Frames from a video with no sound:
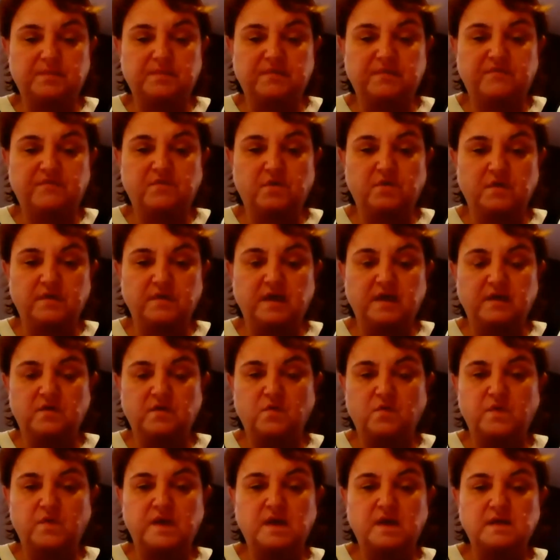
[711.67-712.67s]
before in the other
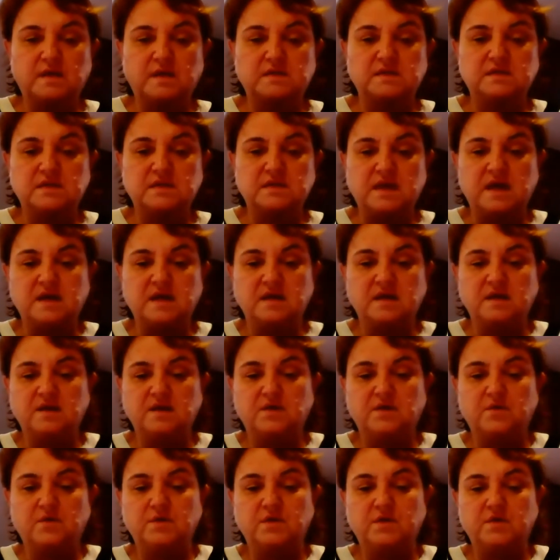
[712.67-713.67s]
weeks, is that,
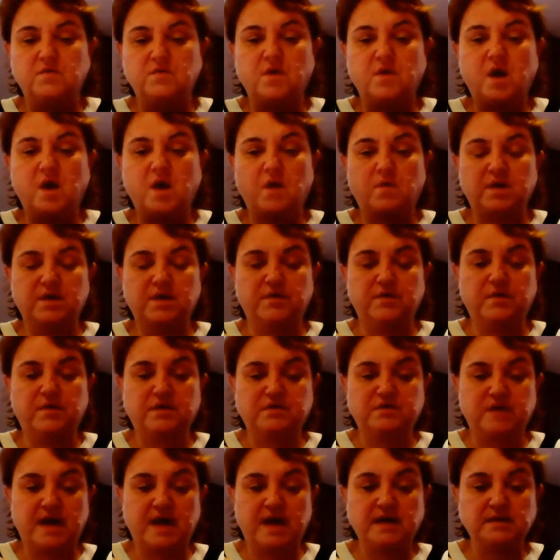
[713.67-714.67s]
you are what you
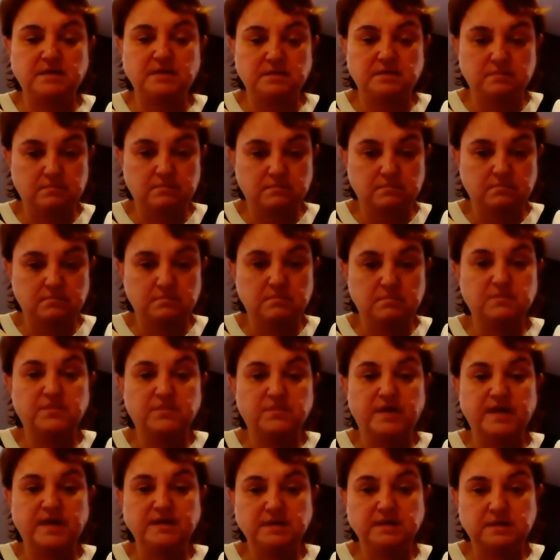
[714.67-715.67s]
attract.
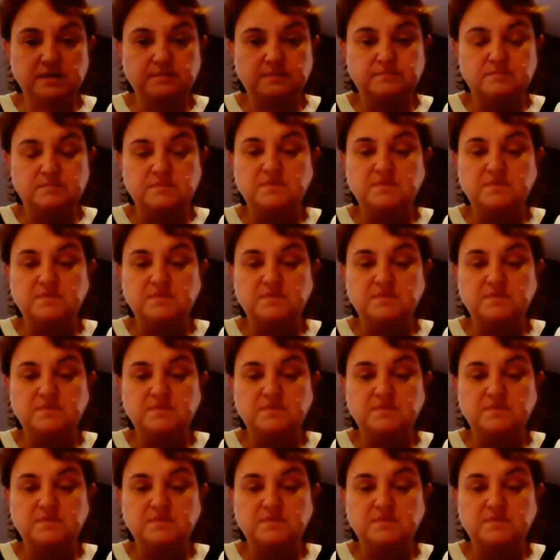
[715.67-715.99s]
Right?